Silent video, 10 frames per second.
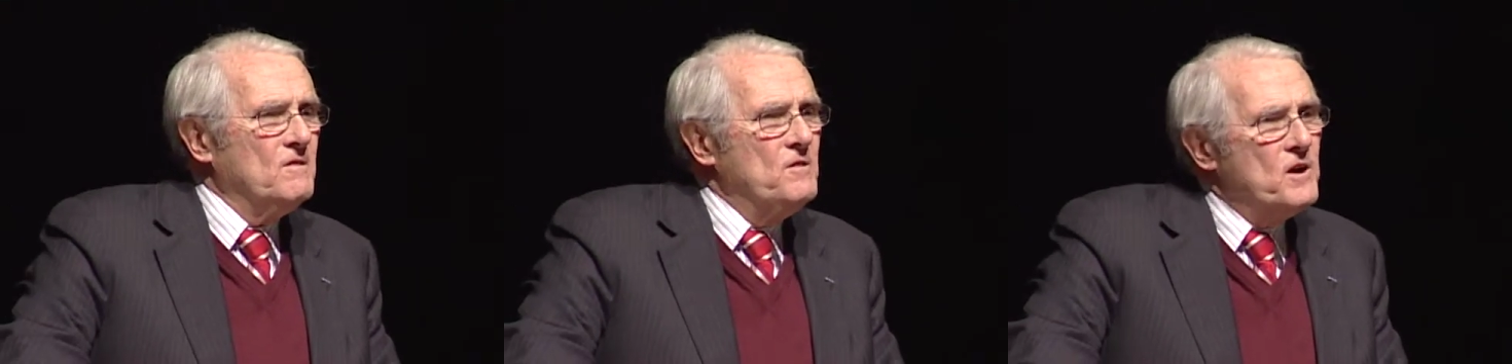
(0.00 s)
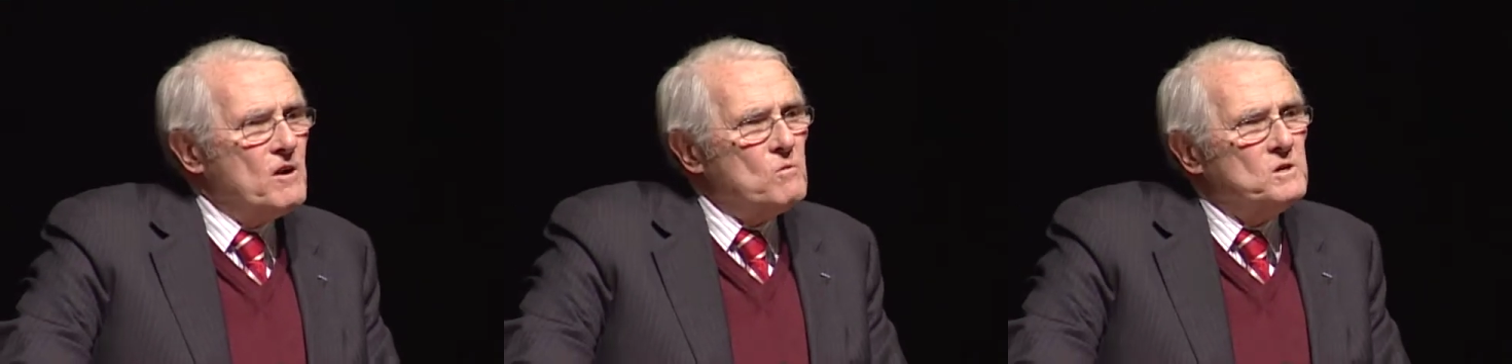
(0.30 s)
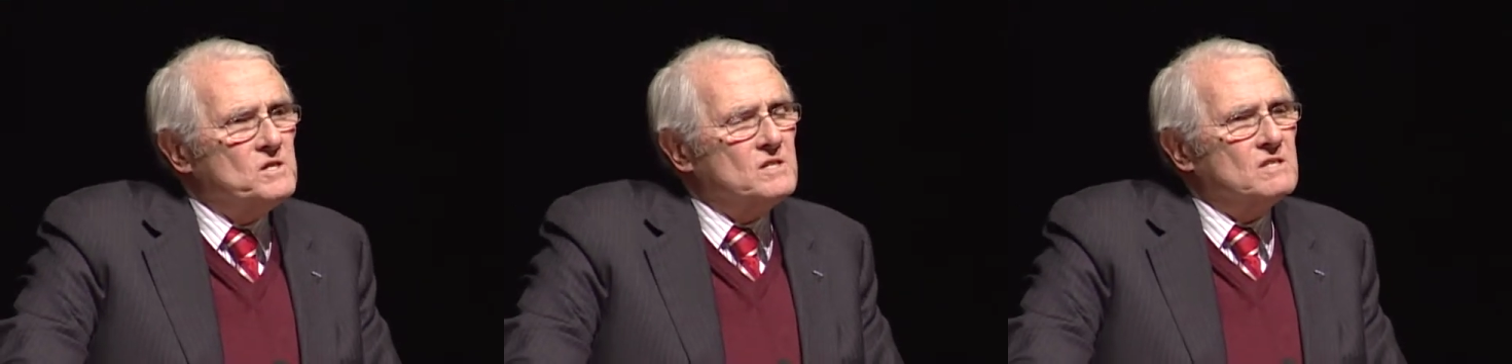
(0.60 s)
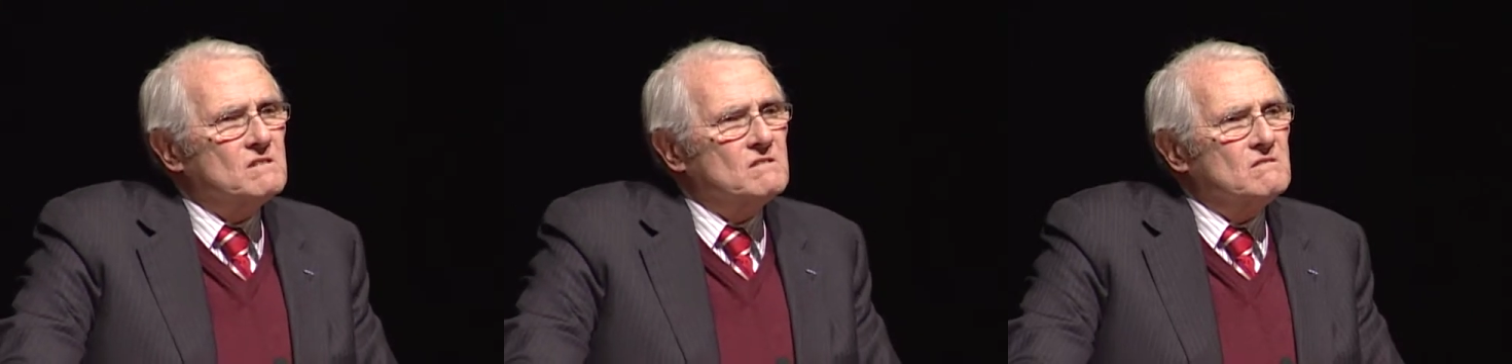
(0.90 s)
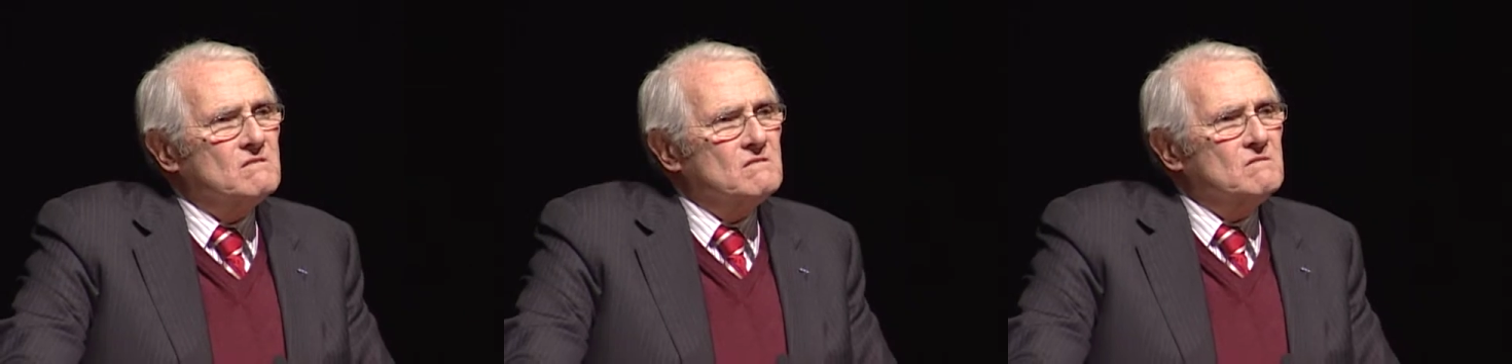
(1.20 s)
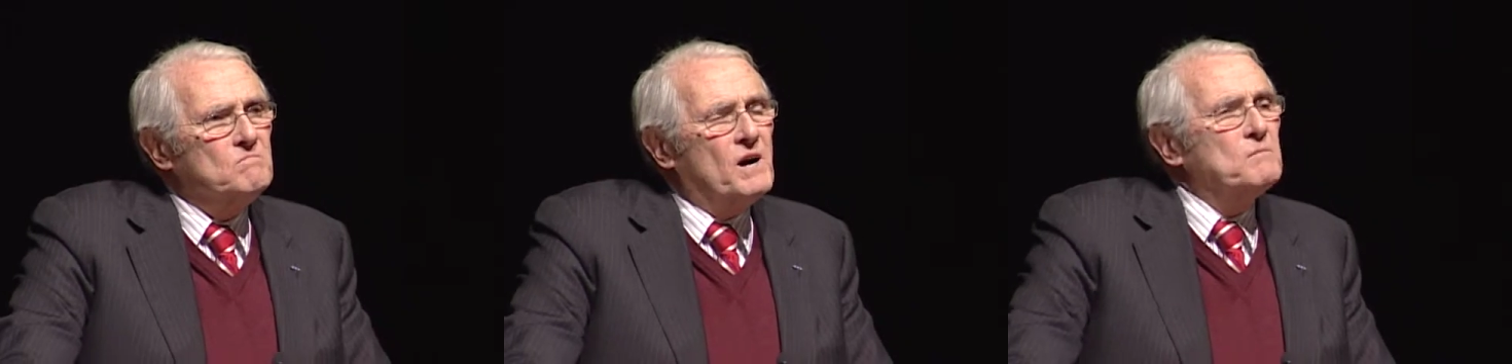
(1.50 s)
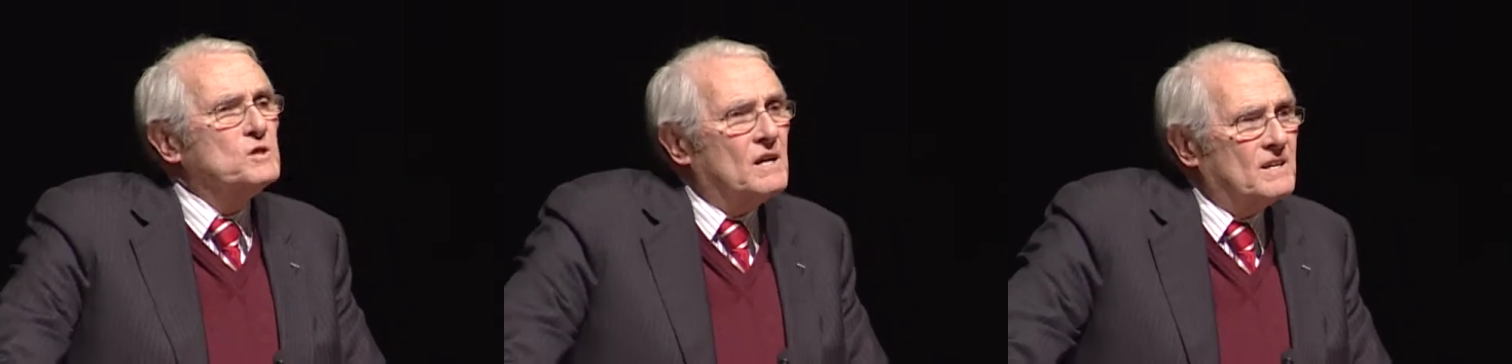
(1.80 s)
there was
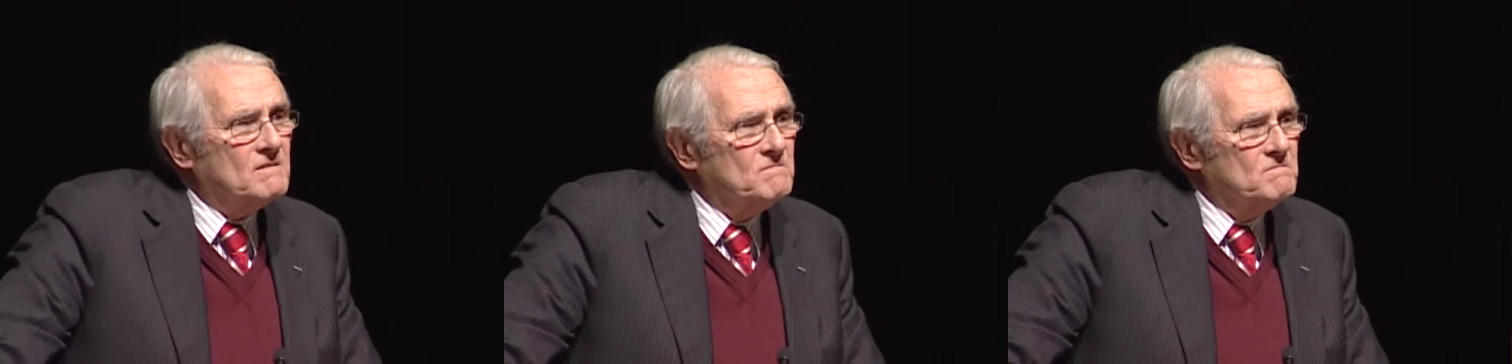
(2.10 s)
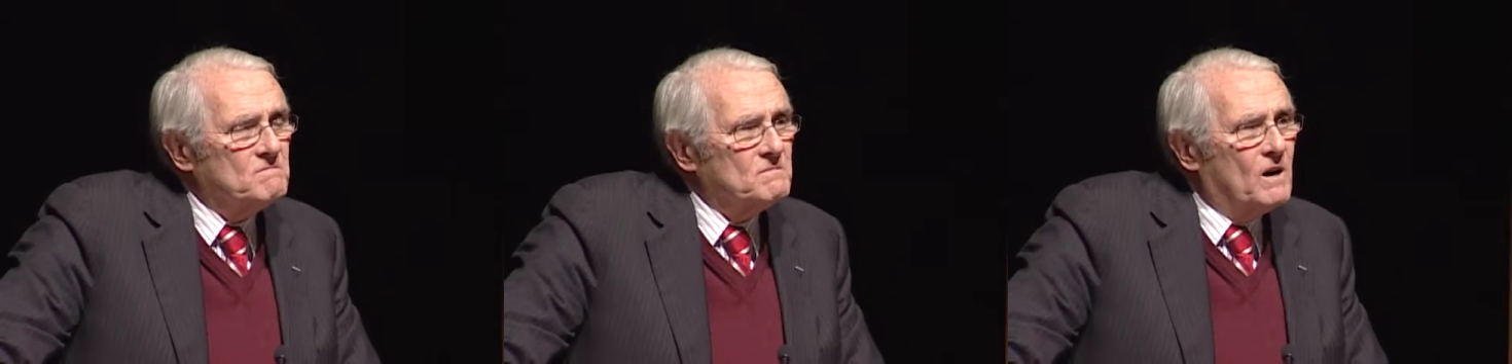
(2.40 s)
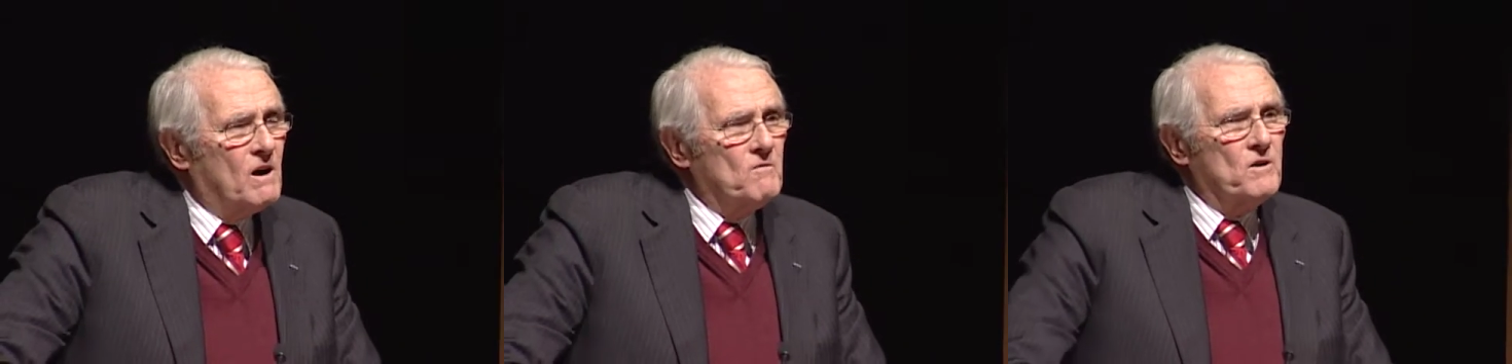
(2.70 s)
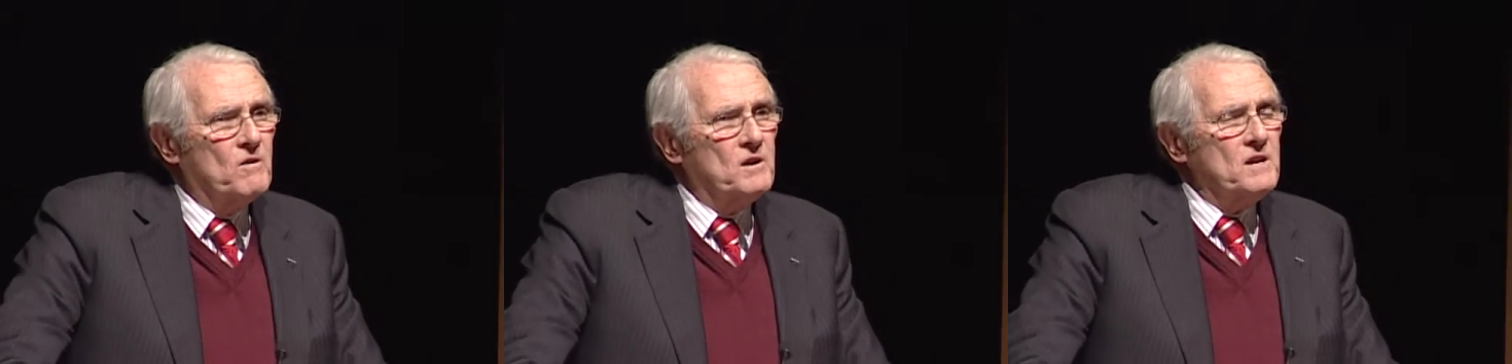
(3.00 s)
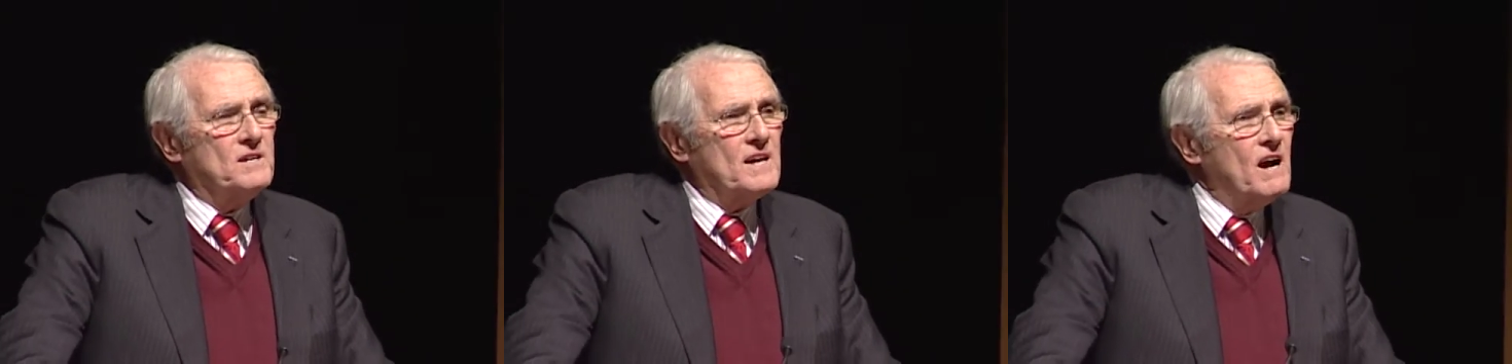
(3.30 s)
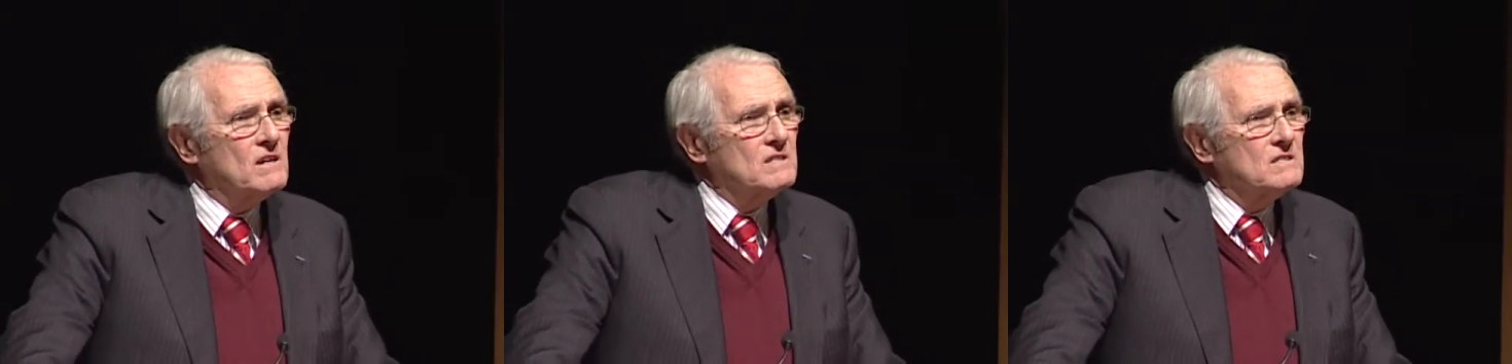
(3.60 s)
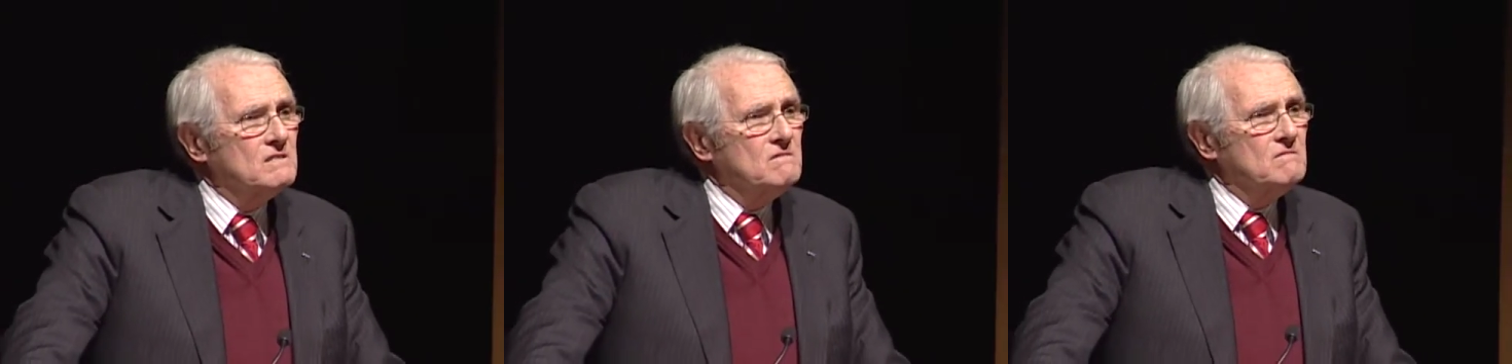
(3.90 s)
Bob Zoellick, our very talented,